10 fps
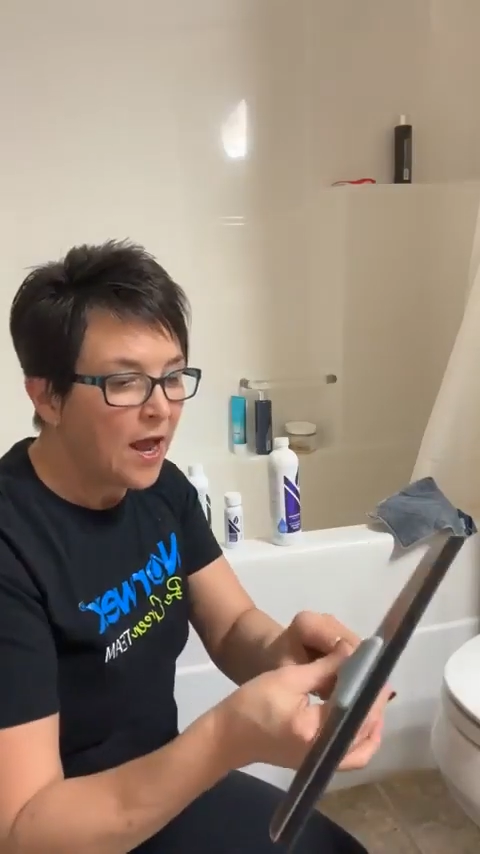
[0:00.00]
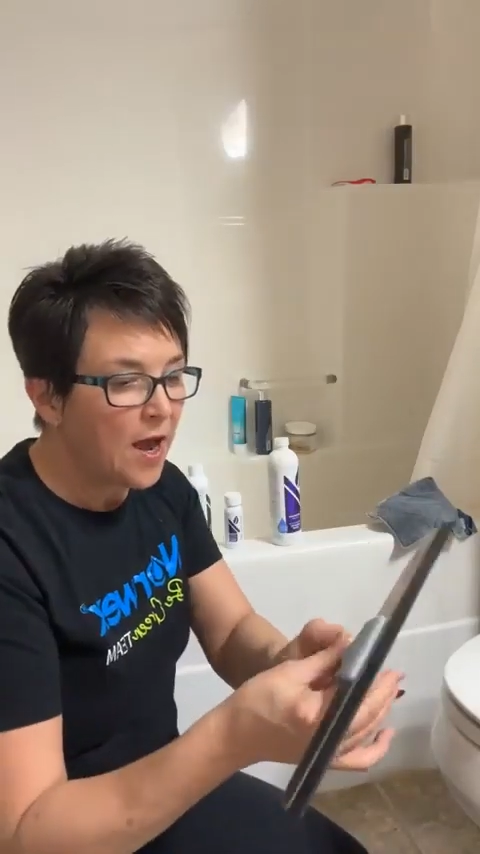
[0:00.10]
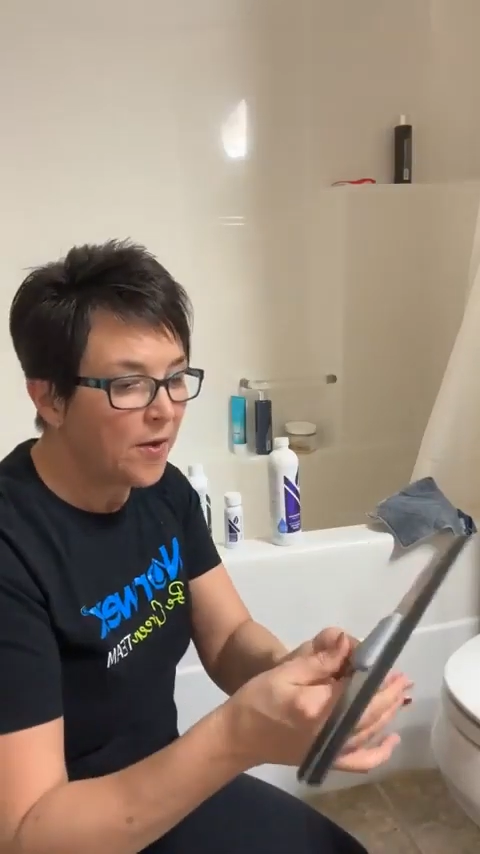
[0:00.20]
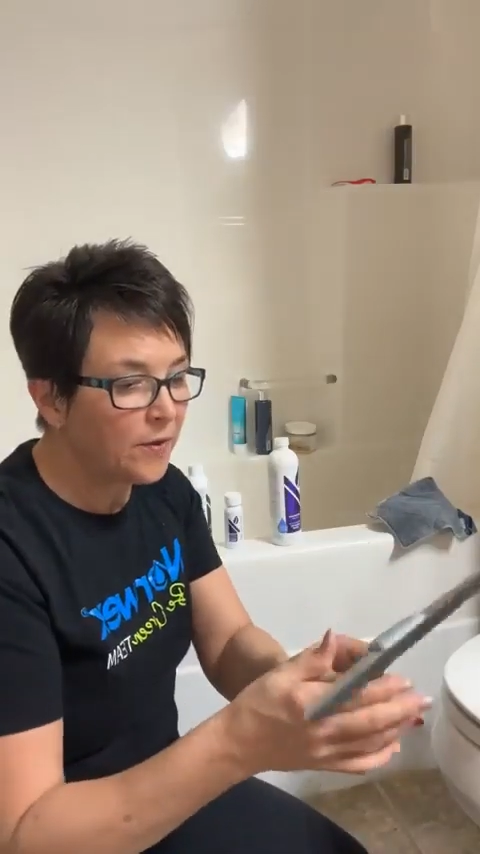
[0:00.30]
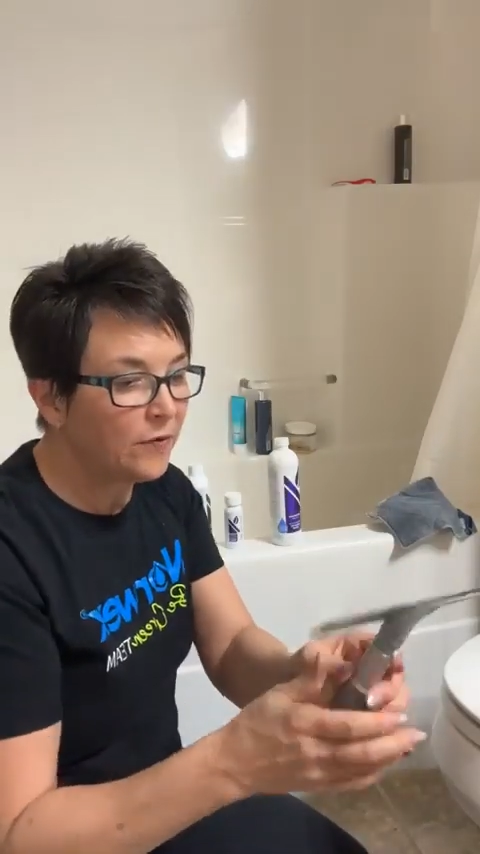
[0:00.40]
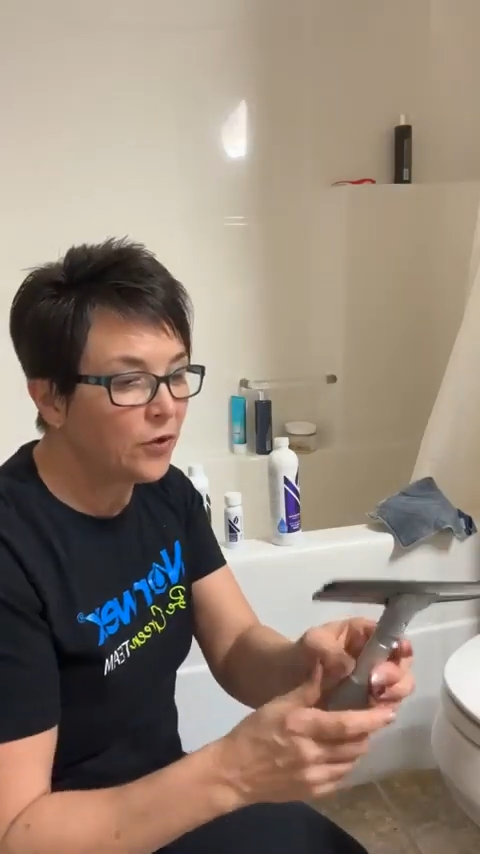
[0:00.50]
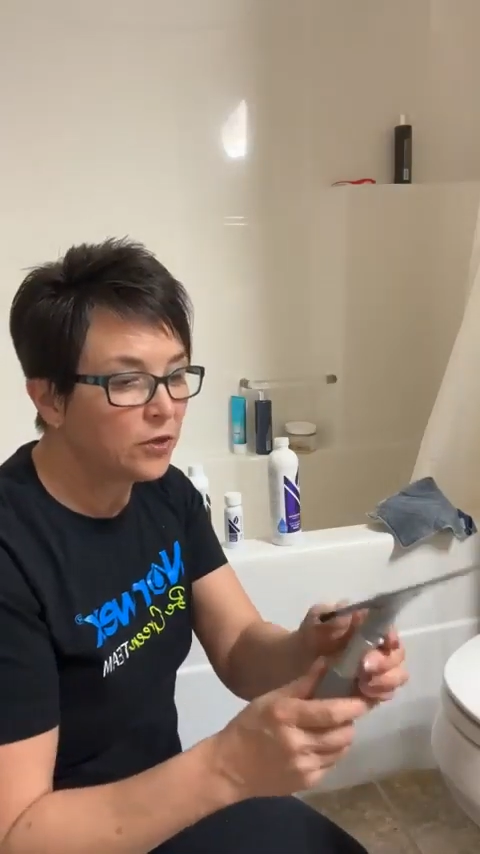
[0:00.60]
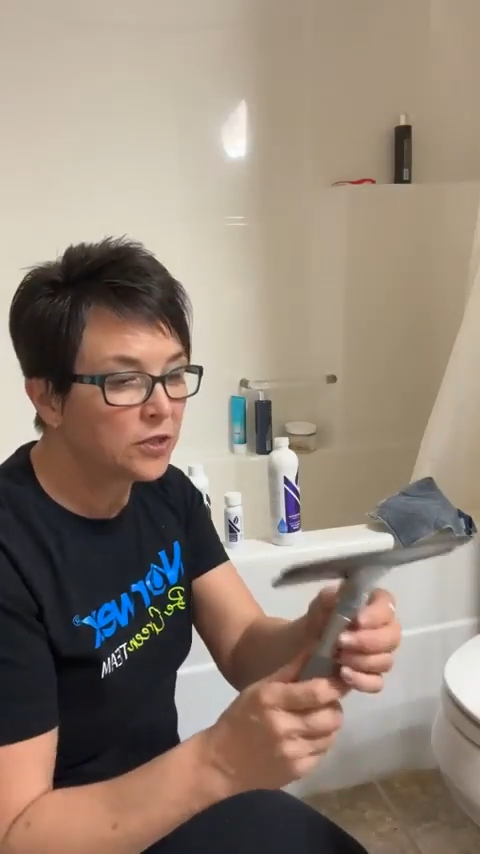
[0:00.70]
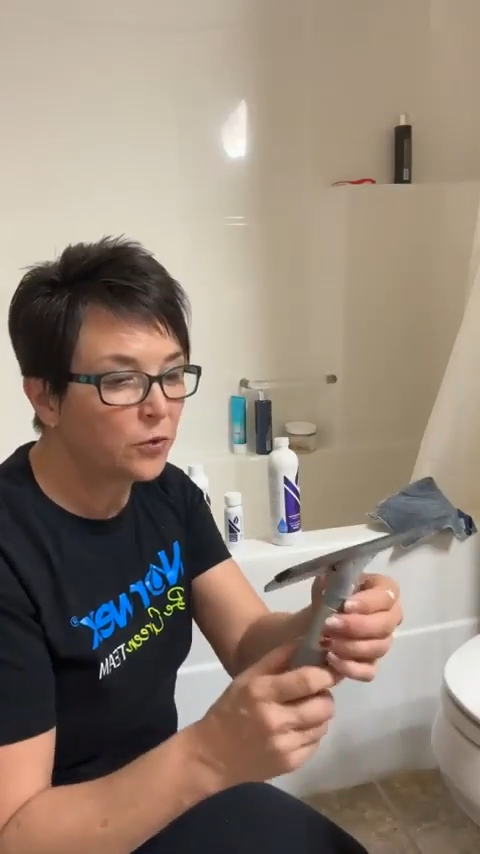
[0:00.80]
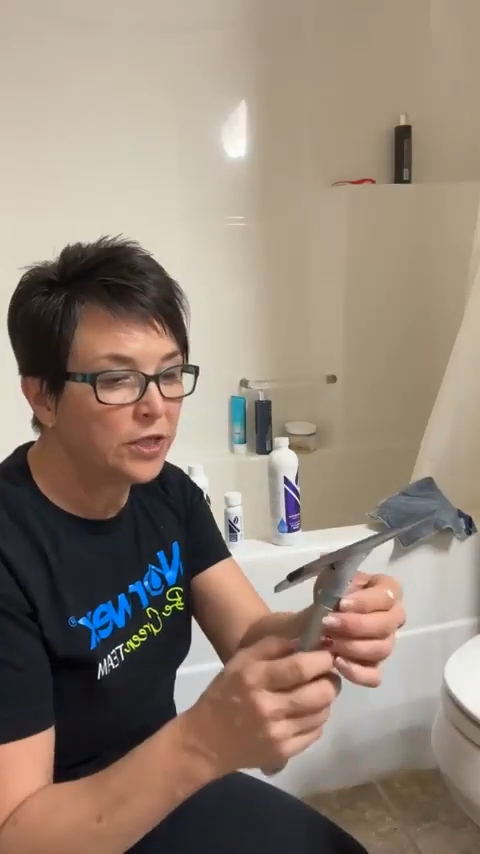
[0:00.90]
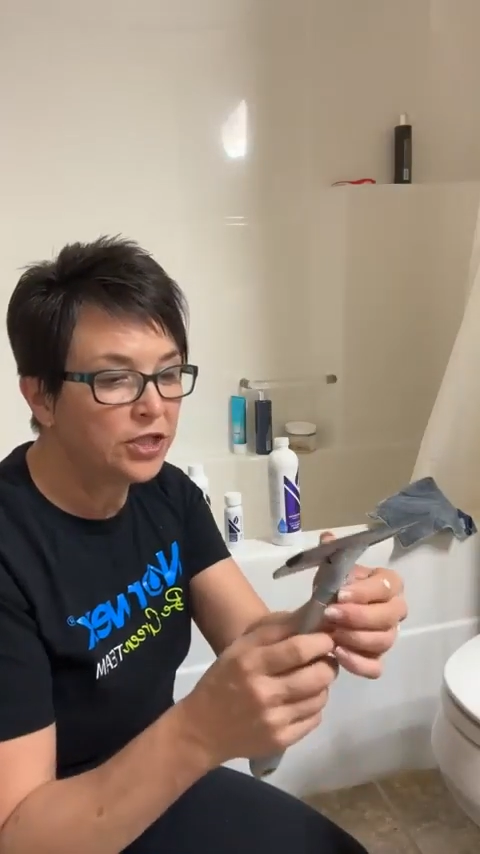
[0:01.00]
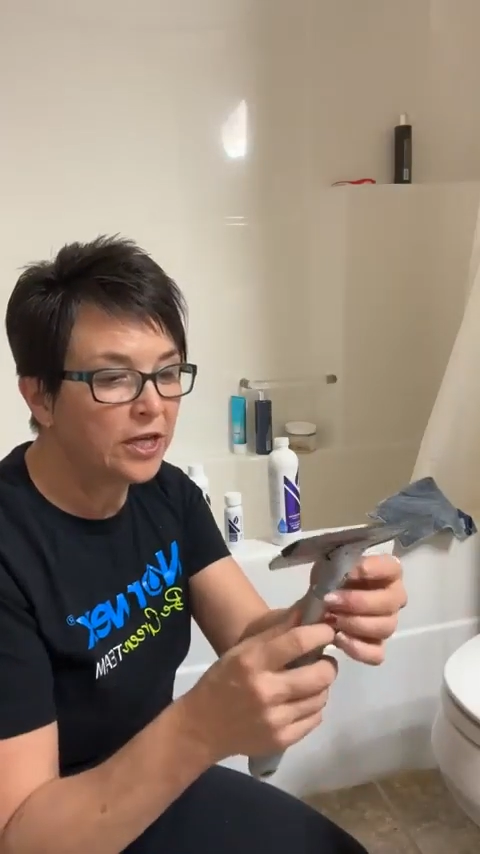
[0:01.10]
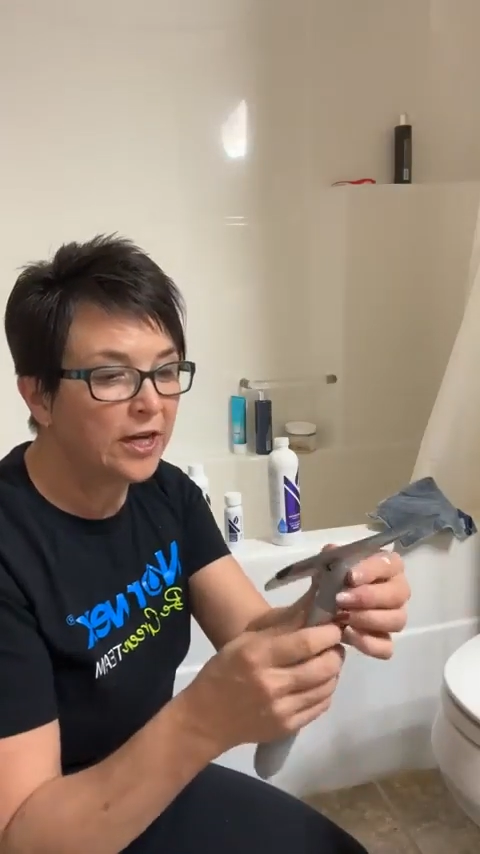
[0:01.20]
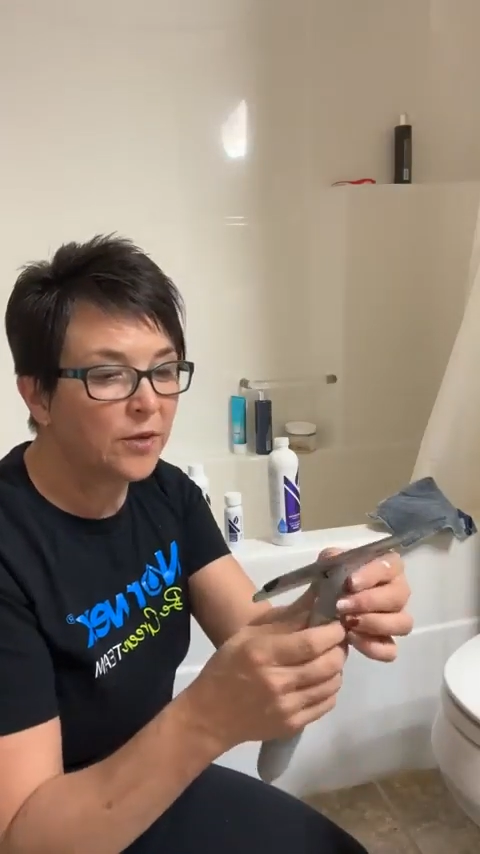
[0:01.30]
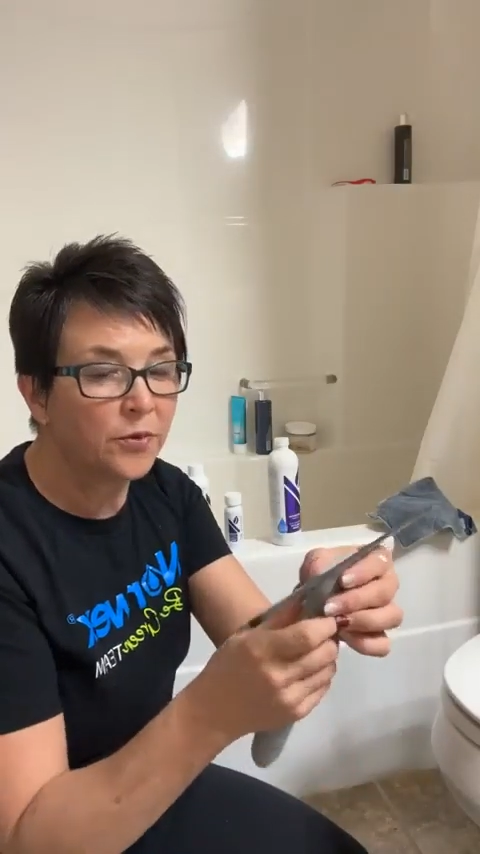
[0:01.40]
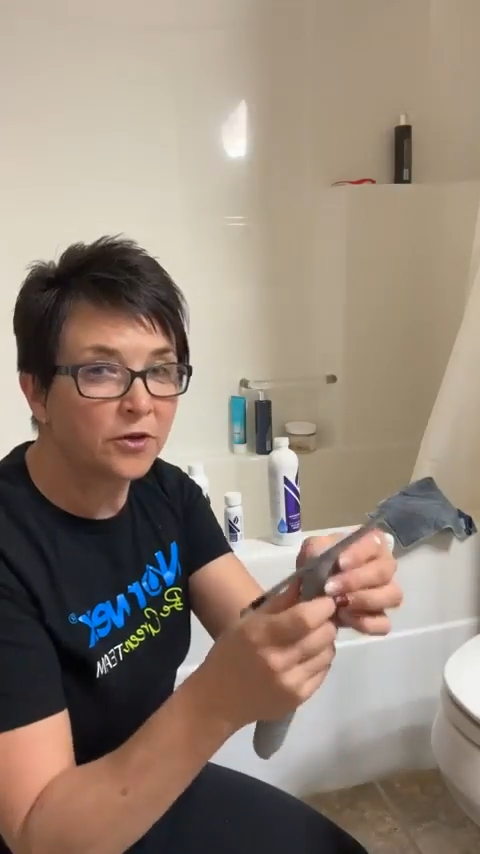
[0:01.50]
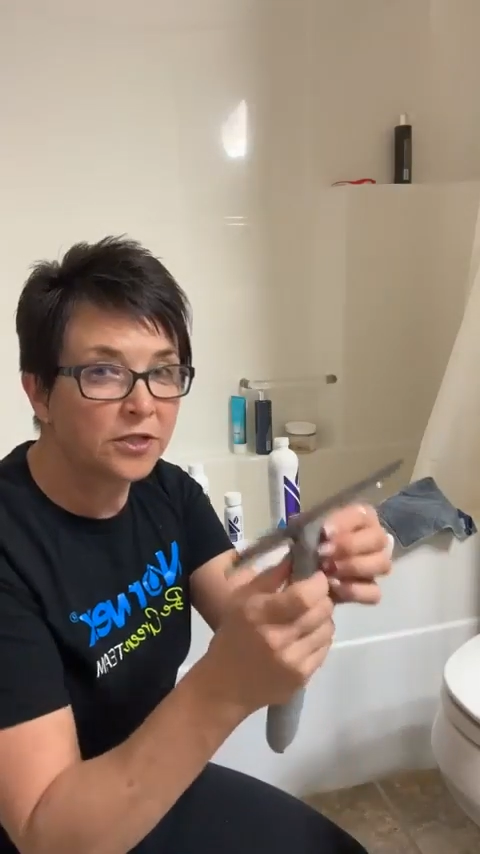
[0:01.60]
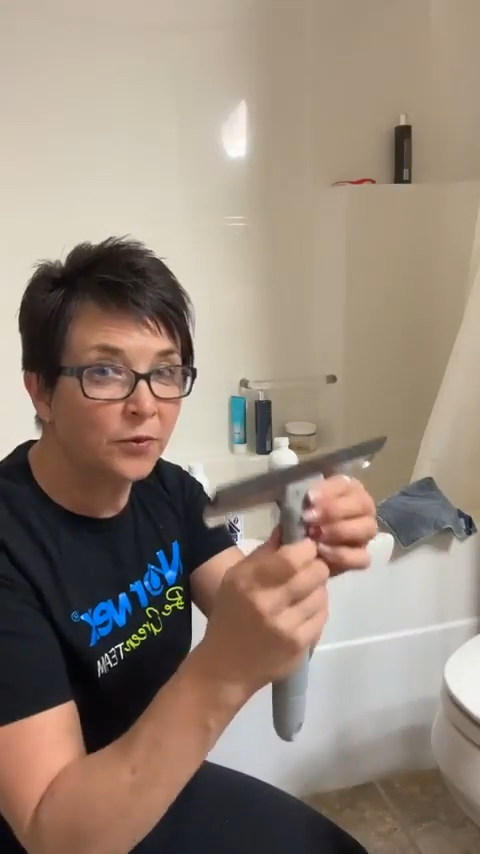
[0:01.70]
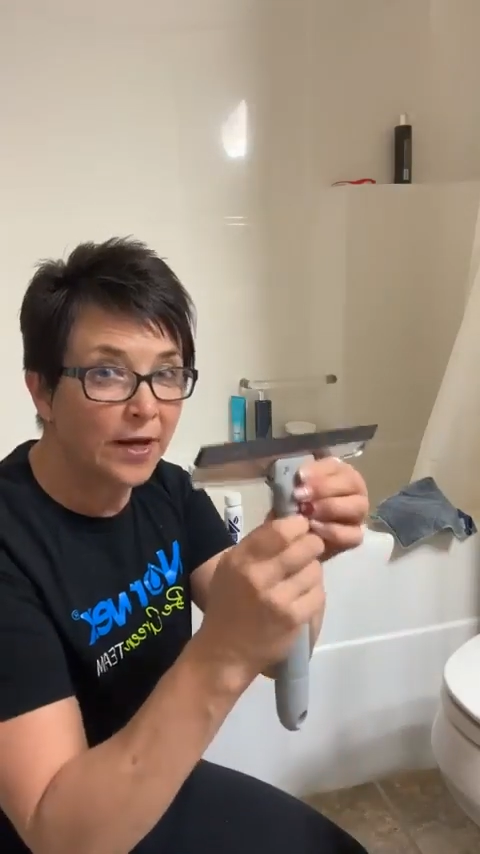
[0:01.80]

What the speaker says: If you're a squeegee kind of person,